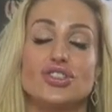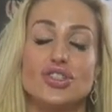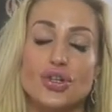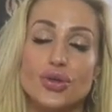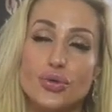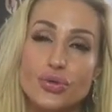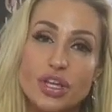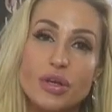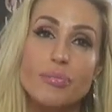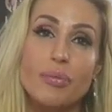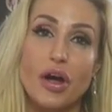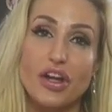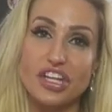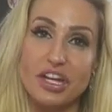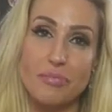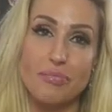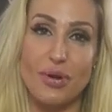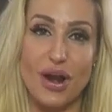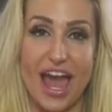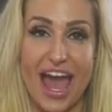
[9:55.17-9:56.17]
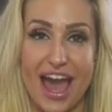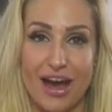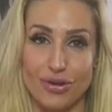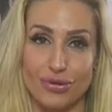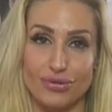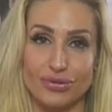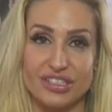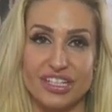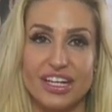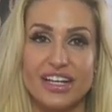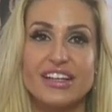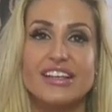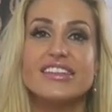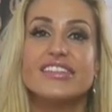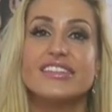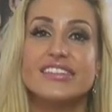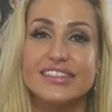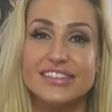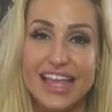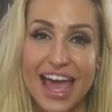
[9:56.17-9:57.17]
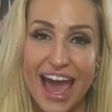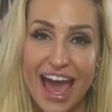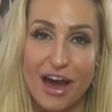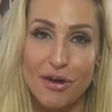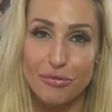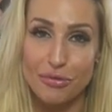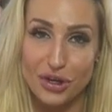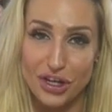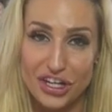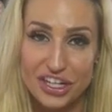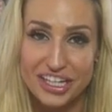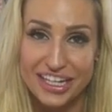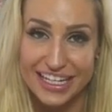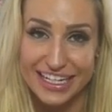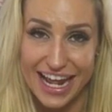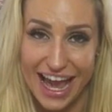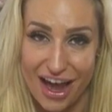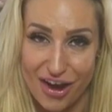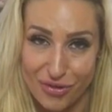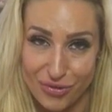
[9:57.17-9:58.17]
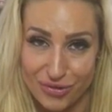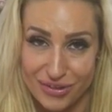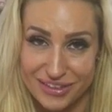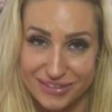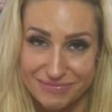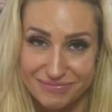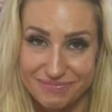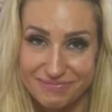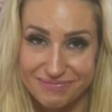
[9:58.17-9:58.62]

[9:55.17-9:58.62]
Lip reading: Do your body proud. Start working out.